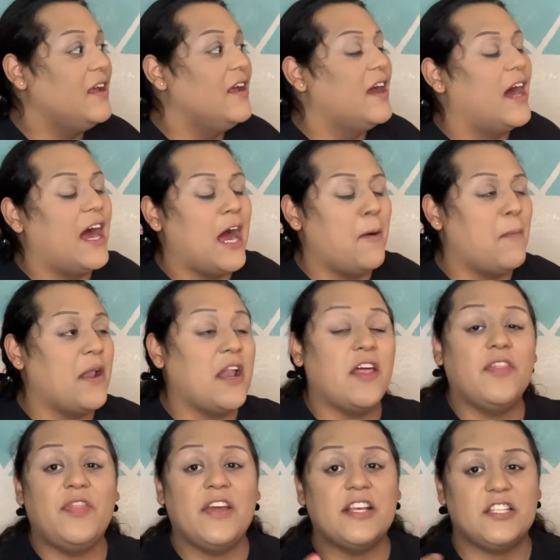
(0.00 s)

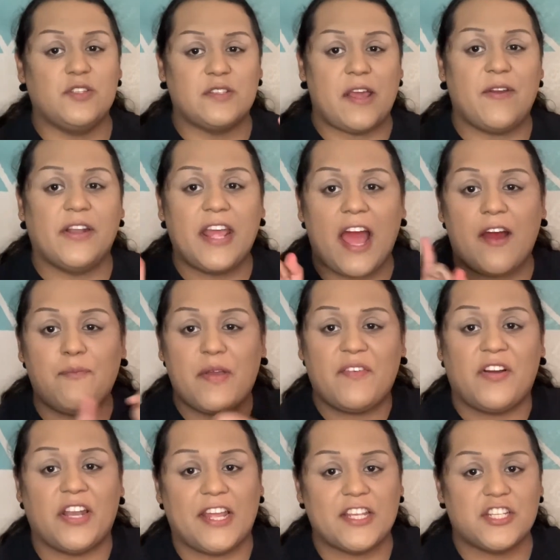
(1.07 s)
Another thing is I already have my
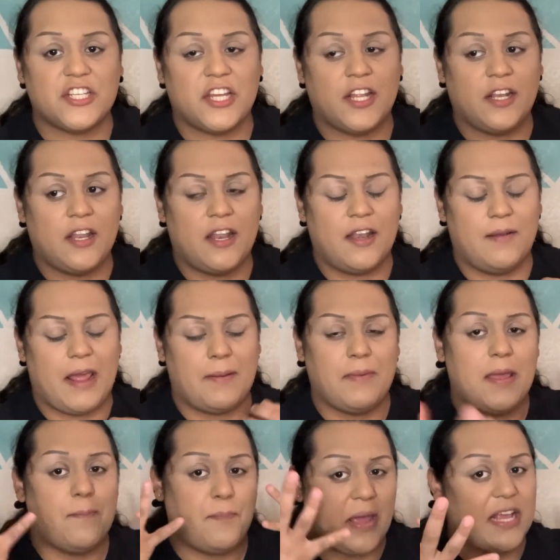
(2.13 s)
foundation and like
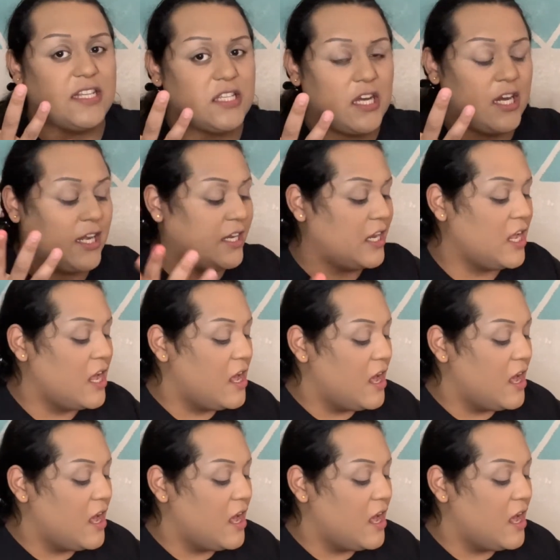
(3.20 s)
my base on.